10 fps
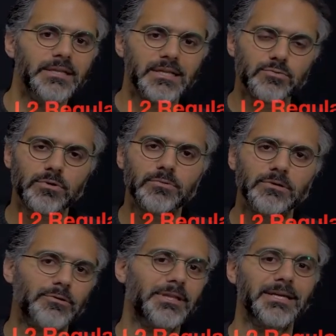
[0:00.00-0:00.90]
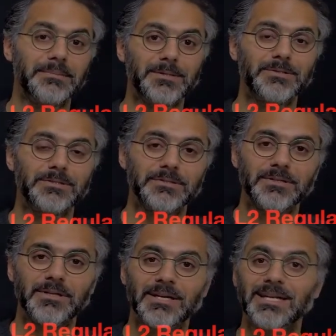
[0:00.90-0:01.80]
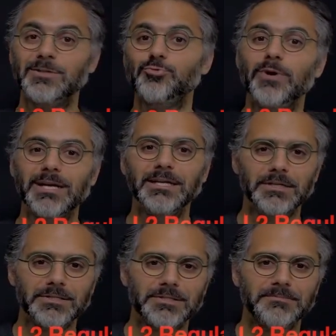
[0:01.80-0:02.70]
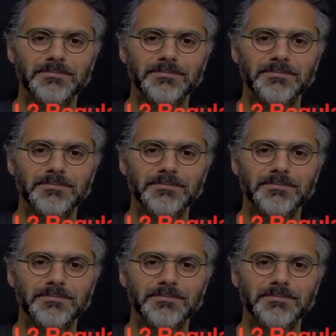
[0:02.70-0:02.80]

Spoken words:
That's one way to think about it, less wiggliness.